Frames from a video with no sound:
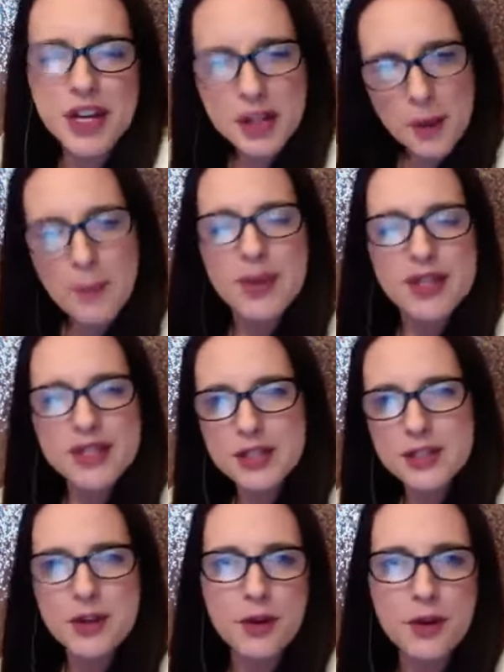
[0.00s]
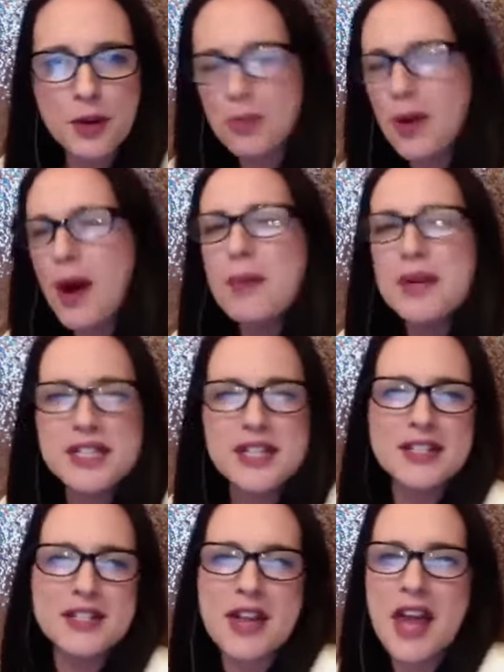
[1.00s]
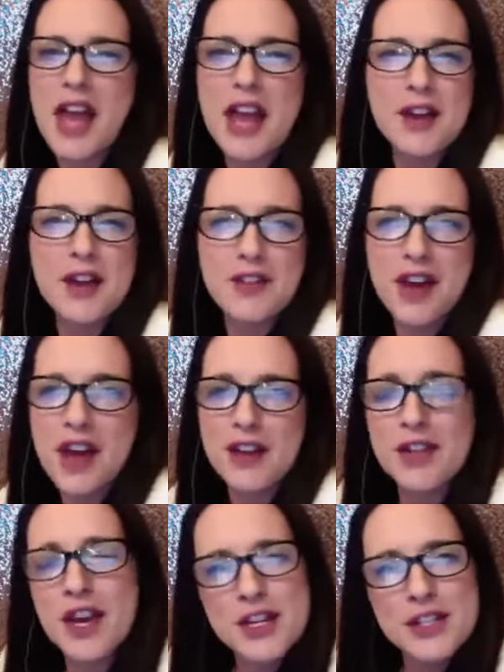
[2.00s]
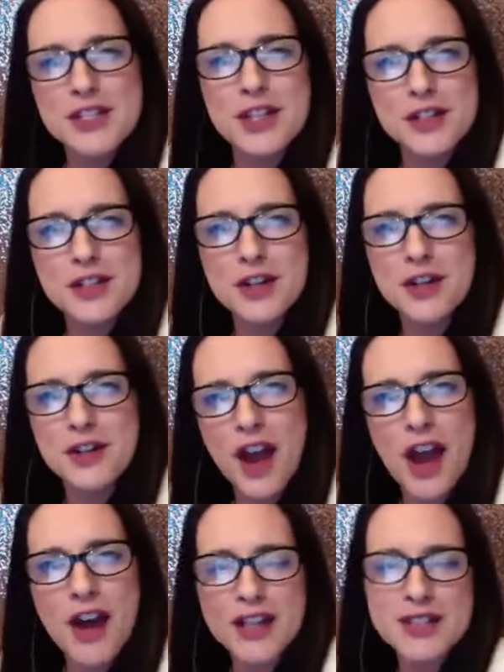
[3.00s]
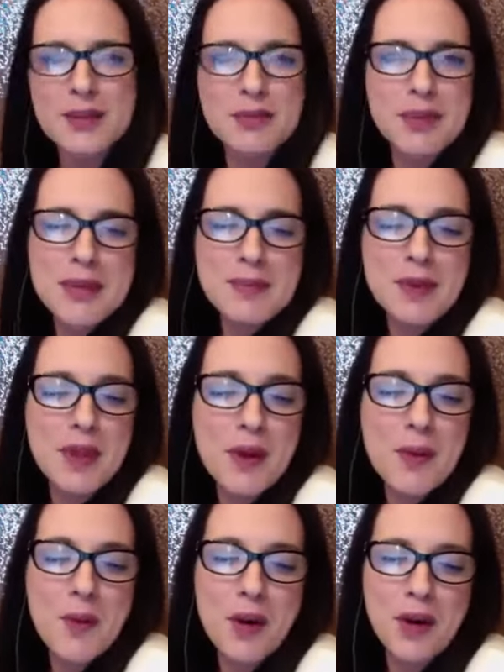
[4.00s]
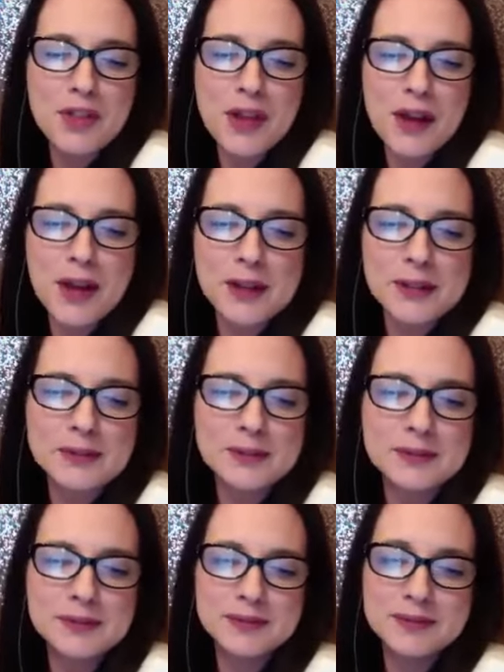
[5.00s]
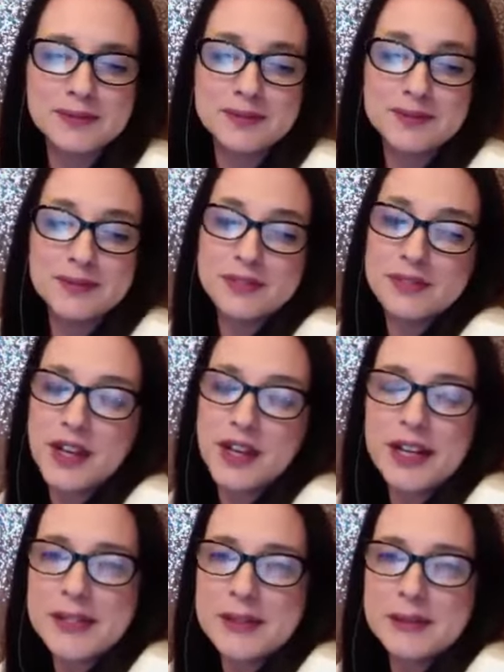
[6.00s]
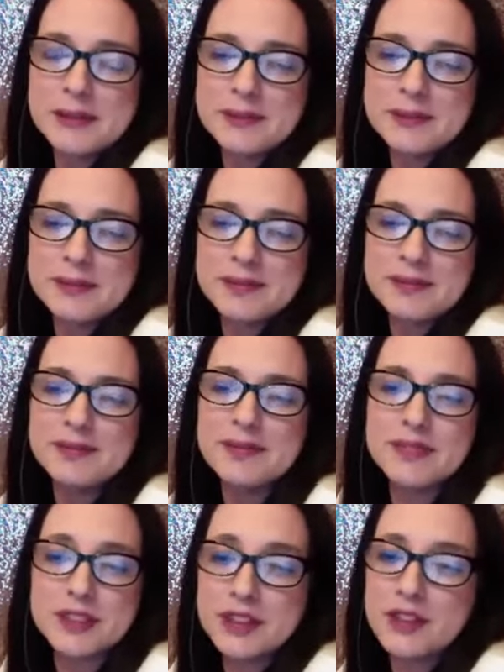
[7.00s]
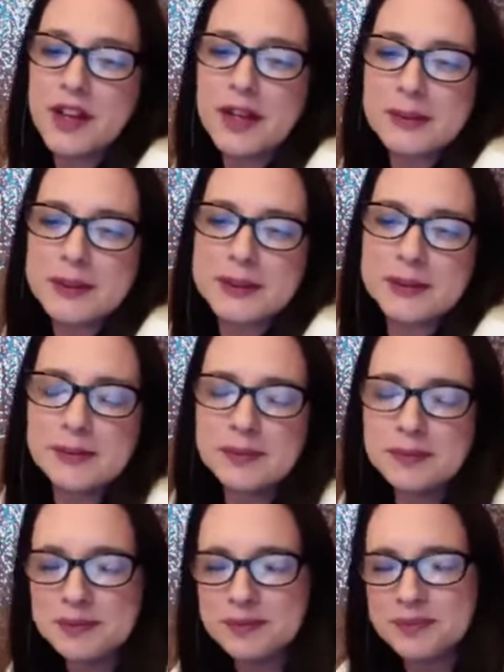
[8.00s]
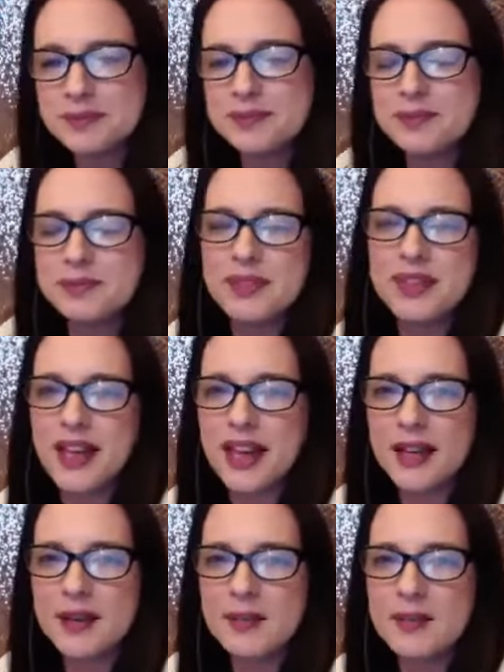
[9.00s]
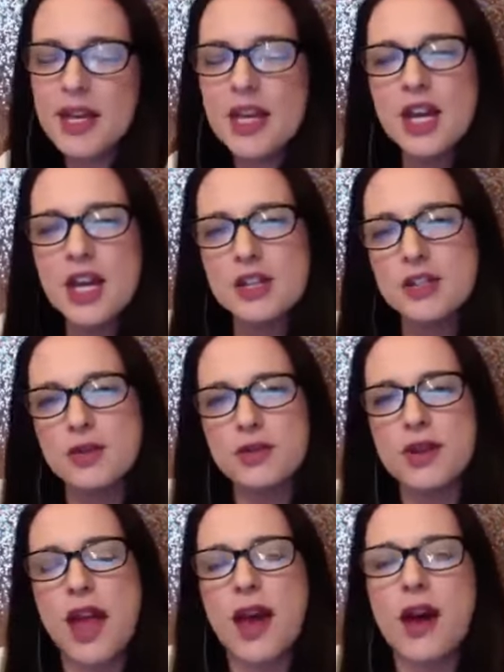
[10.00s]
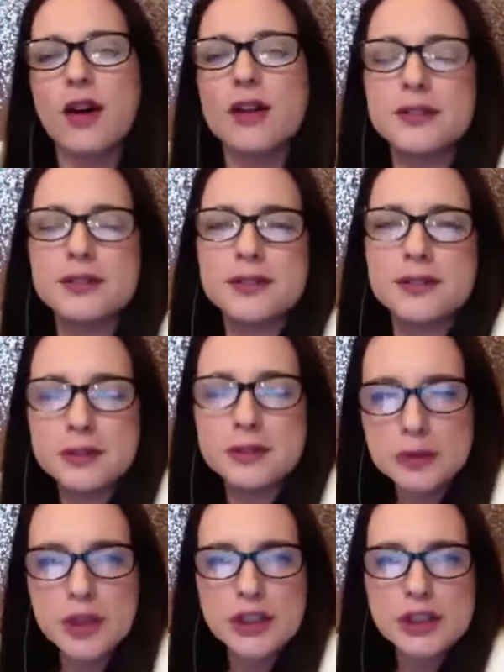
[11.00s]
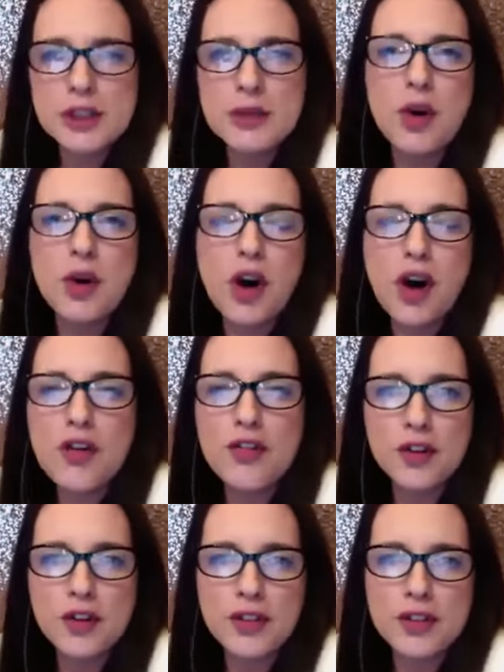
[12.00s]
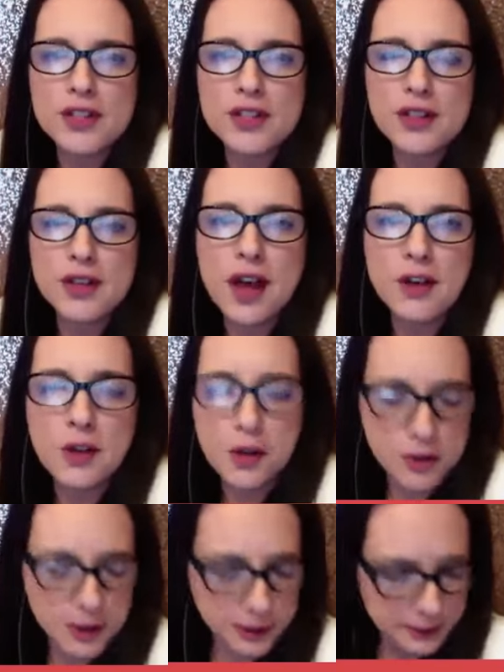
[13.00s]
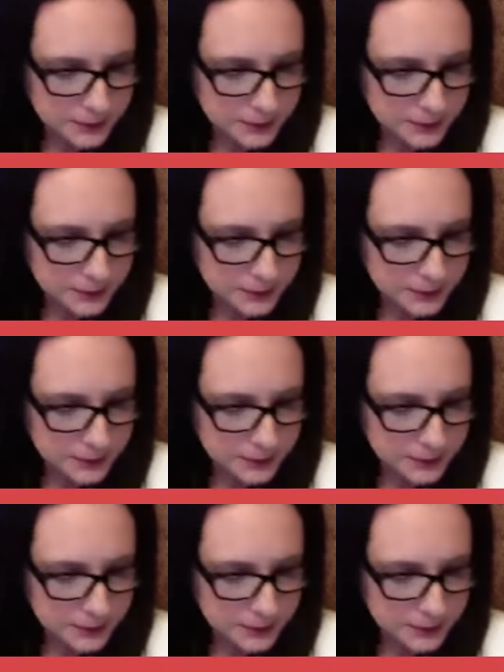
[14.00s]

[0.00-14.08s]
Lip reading: Your business owner probably doesn't hang around such a crowd as the people that work there, right? Incredible. Okay, so now, what do you offer the salon owner?